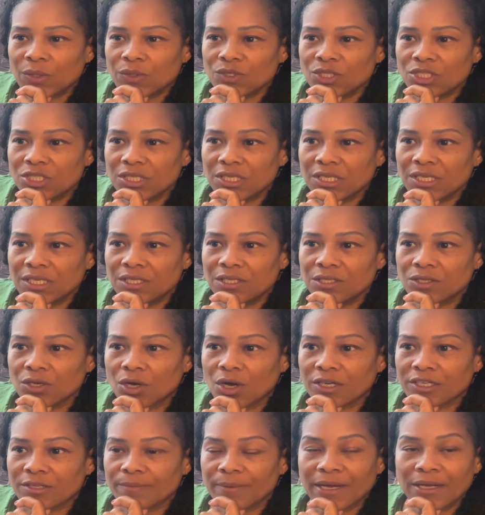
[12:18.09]
She
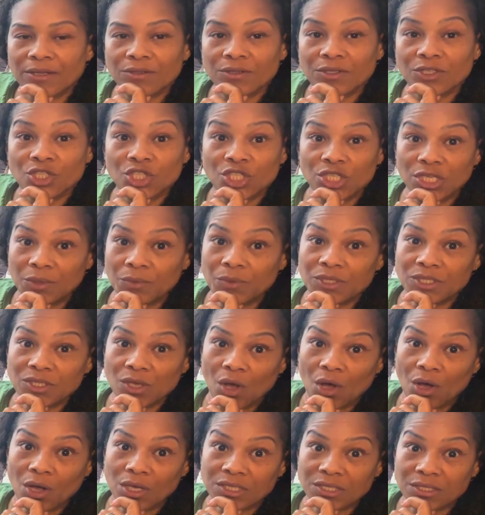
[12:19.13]
talked about she was
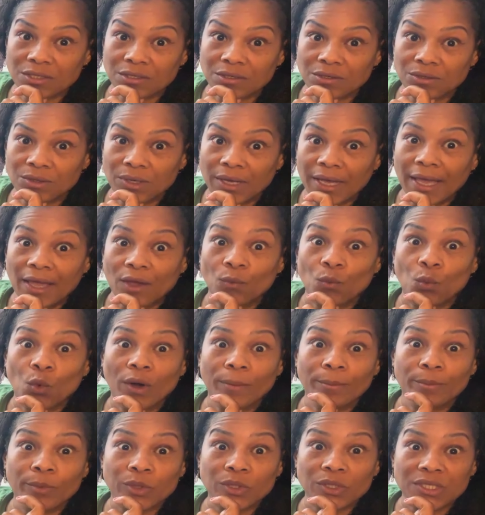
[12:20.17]
also a
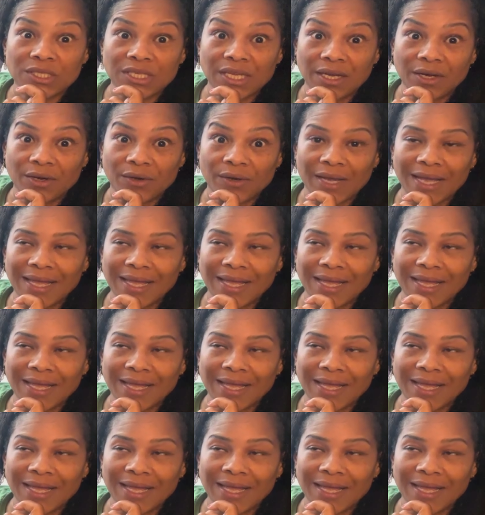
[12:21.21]
one percenter,